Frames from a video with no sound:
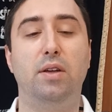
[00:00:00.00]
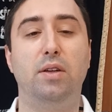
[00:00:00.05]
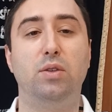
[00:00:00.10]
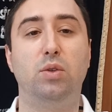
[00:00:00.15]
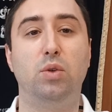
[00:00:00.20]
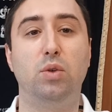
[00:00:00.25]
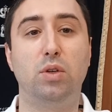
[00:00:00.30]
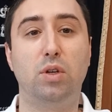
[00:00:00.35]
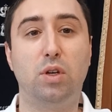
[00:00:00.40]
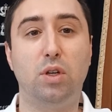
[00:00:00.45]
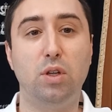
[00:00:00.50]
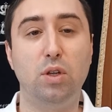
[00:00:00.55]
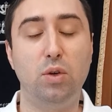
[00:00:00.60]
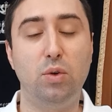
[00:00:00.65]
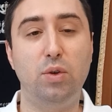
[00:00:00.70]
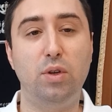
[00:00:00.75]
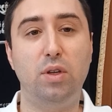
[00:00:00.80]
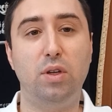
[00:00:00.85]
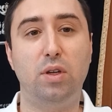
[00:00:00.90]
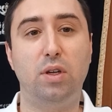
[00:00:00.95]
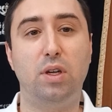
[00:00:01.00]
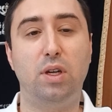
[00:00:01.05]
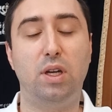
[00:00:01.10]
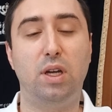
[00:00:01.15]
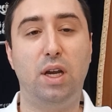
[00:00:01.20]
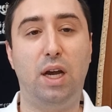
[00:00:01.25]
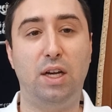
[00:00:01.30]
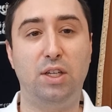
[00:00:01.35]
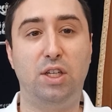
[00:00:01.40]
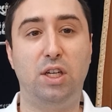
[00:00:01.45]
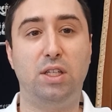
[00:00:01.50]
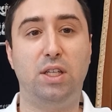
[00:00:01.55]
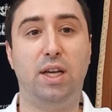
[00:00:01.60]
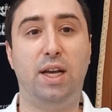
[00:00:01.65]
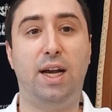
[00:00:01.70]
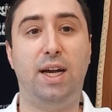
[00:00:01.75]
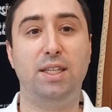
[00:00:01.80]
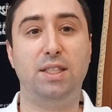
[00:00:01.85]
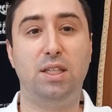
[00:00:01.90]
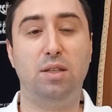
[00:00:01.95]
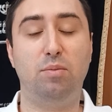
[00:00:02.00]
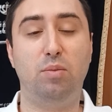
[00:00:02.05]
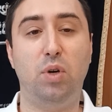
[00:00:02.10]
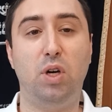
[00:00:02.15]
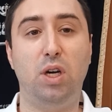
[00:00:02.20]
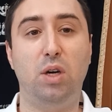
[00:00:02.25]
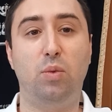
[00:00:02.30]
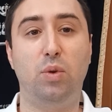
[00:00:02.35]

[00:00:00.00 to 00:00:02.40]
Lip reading: To include asher techaseba.